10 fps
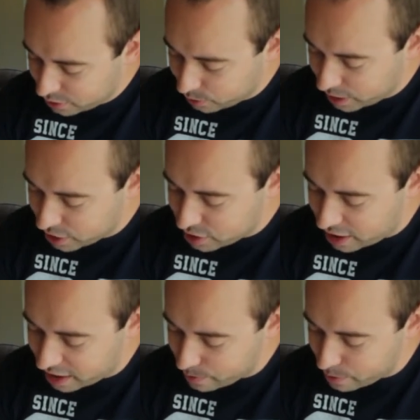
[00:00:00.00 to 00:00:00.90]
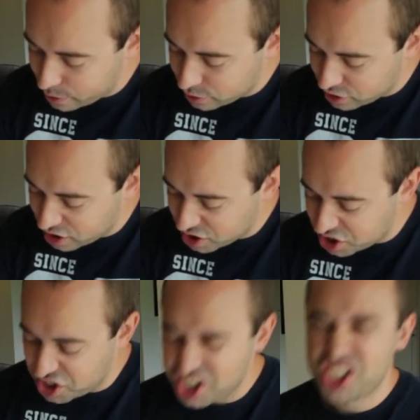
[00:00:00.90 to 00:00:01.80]
We didn't talk about the
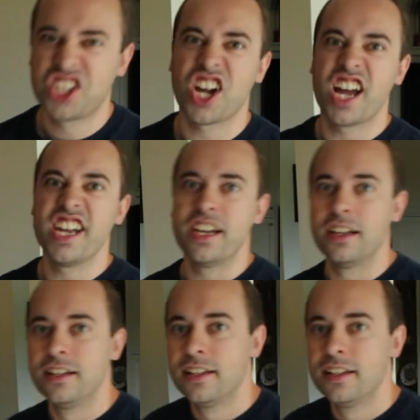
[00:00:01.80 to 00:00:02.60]
shun